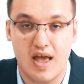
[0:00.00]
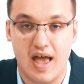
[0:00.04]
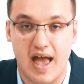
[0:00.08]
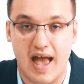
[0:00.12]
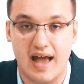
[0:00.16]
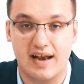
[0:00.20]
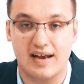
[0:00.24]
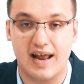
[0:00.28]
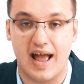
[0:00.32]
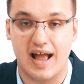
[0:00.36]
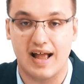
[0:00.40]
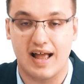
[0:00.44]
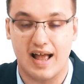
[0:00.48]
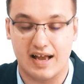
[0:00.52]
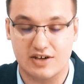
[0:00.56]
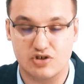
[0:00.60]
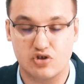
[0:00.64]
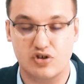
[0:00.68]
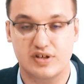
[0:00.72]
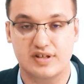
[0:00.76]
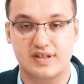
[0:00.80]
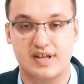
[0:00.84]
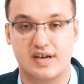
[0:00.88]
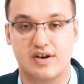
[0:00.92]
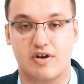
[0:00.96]
And uh,
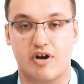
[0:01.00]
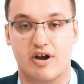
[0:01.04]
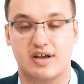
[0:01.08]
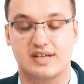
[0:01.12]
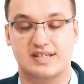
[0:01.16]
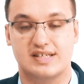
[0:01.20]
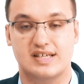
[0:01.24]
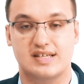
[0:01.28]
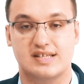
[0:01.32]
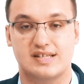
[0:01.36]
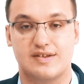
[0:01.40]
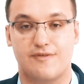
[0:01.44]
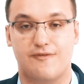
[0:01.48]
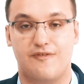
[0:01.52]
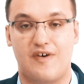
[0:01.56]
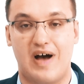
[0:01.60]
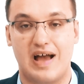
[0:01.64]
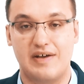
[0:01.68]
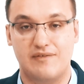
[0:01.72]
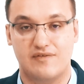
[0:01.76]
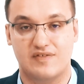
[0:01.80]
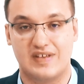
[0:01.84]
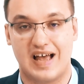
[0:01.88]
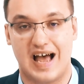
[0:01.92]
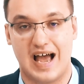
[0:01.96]
actually there exists
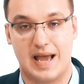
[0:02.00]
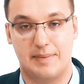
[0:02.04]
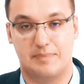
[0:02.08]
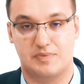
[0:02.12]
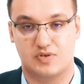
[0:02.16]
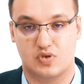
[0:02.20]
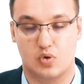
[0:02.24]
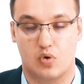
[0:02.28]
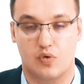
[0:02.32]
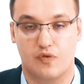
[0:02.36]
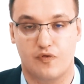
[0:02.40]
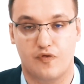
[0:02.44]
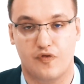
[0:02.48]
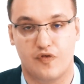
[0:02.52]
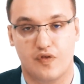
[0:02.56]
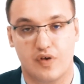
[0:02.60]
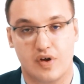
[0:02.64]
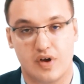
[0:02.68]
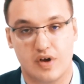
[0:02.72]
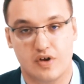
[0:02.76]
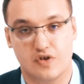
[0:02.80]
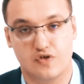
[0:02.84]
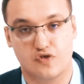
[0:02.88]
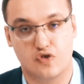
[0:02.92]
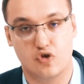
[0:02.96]
five types of
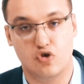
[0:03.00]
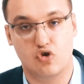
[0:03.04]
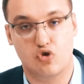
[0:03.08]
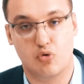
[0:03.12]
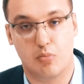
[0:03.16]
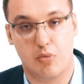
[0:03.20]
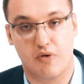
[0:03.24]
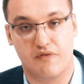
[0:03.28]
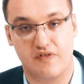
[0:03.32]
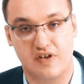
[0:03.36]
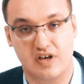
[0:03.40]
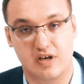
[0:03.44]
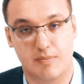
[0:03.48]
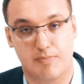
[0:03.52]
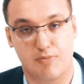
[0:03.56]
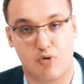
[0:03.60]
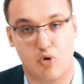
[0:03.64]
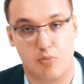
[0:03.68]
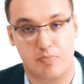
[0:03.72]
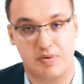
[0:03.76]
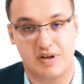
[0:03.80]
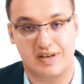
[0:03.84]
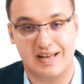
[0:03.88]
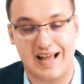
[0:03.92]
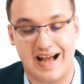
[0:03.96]
syndrome of
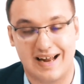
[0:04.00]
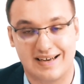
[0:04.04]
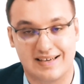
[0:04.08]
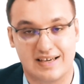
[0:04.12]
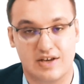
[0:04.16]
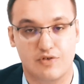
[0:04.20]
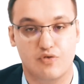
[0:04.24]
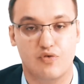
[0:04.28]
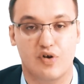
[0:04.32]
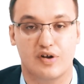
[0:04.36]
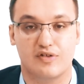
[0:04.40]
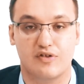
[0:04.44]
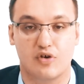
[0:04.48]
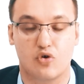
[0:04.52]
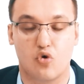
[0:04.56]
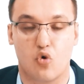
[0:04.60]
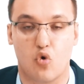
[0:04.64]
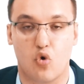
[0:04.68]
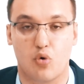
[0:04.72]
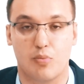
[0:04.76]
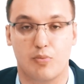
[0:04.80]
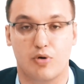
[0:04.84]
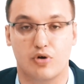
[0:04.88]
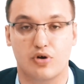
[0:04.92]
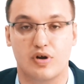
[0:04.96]
inappropriate antidiuretic
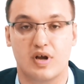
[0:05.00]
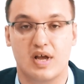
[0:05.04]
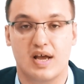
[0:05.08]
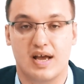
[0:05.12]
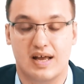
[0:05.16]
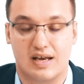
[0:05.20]
hormone.